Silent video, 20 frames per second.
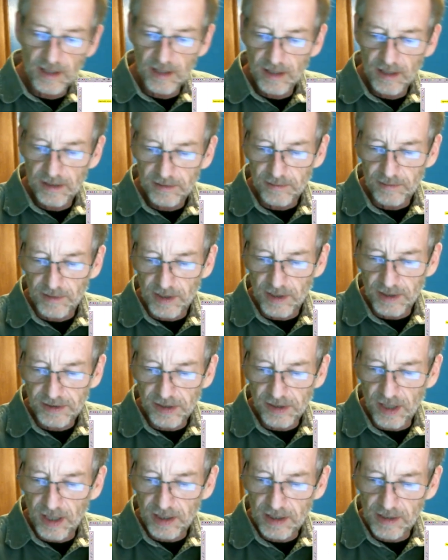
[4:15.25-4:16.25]
So we're not
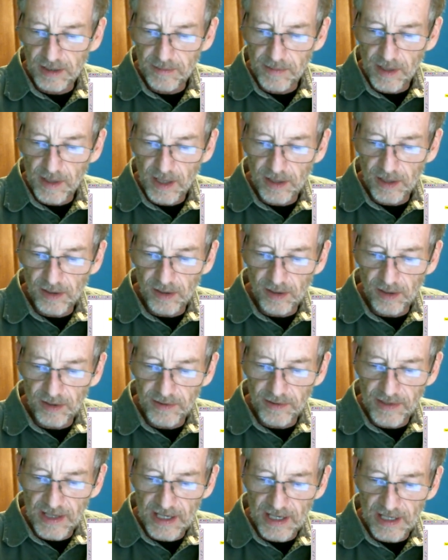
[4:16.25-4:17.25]
talking about all
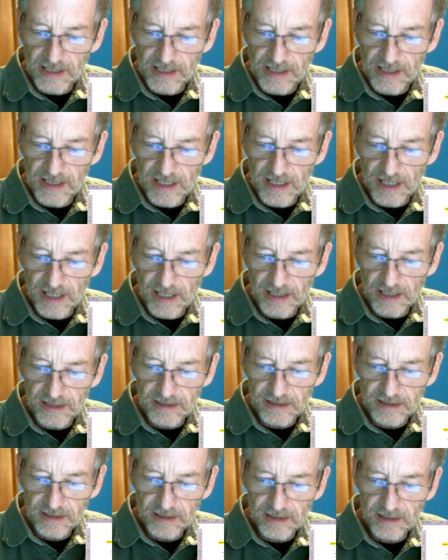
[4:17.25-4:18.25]
that
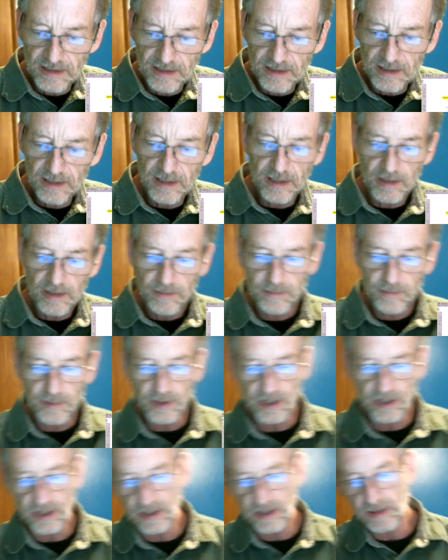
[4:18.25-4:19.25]
yet,
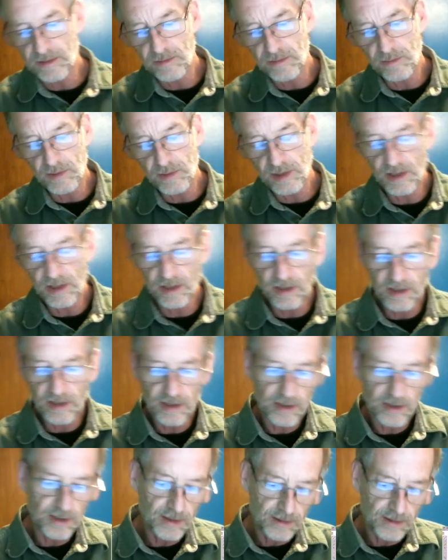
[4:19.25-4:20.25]
but
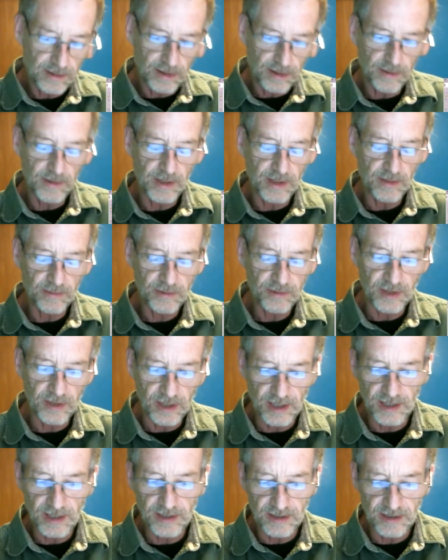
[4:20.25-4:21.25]
I'm
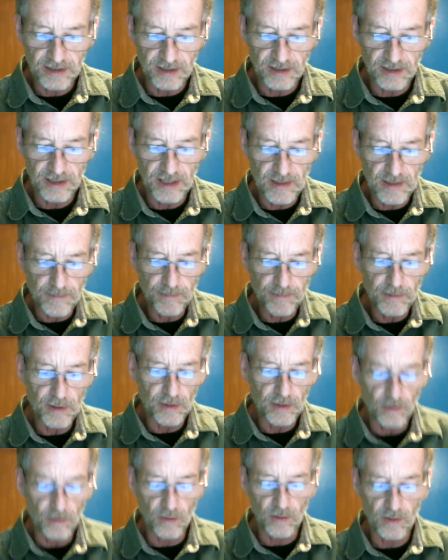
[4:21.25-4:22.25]
trying to keep
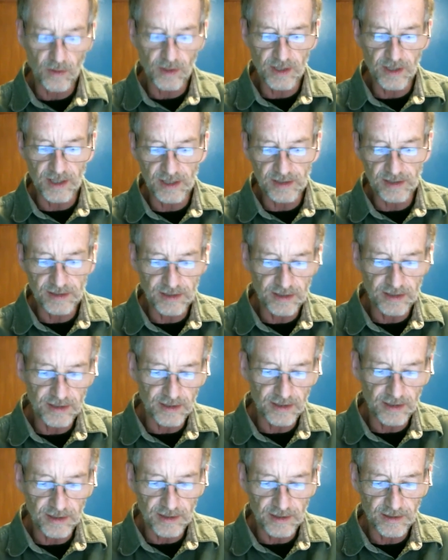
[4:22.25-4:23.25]
you oriented
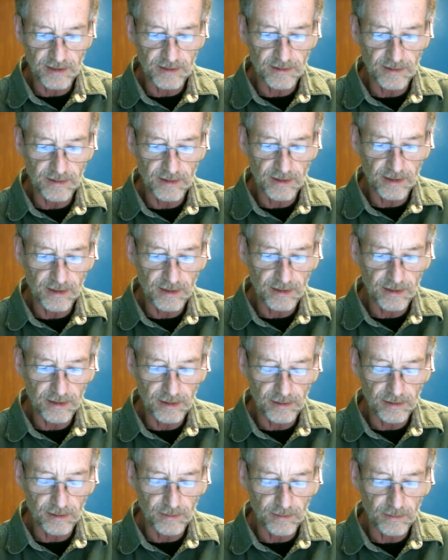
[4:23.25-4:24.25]
on
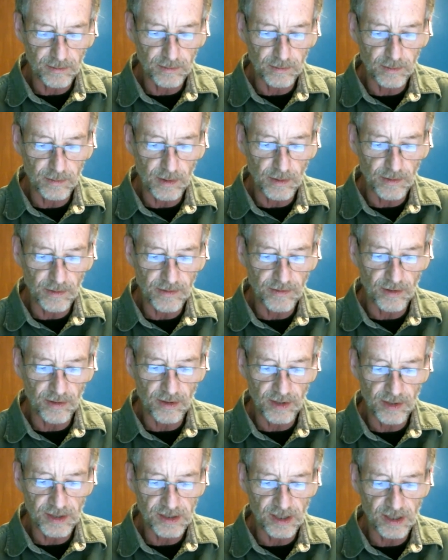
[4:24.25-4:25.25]
sort of what we've
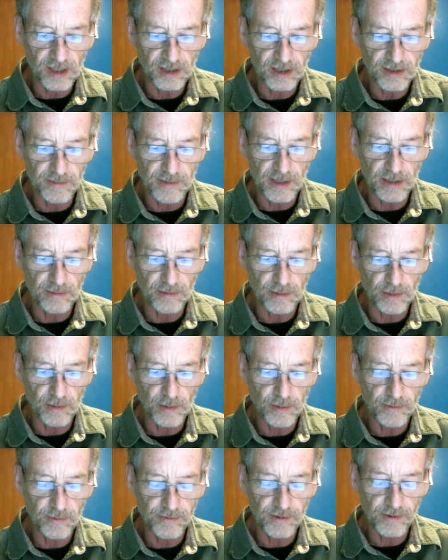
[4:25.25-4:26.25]
already talked about, what
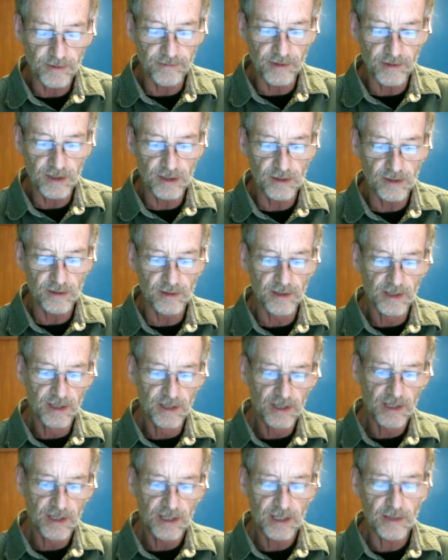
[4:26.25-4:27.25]
we've reviewed,
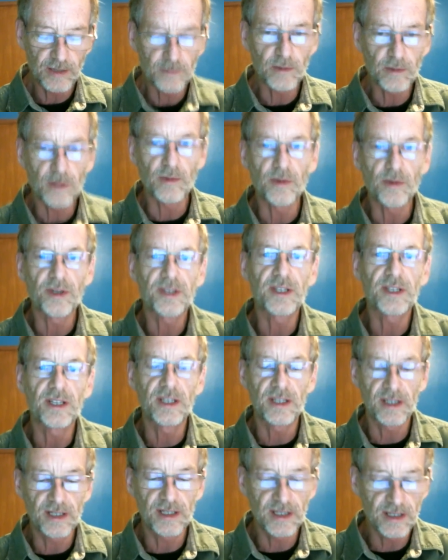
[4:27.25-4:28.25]
and what we're
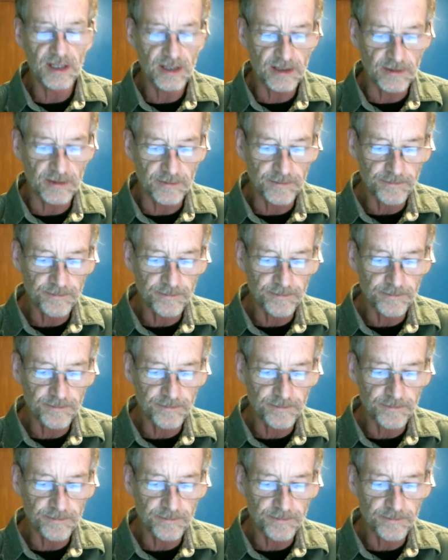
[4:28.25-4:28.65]
seeing again.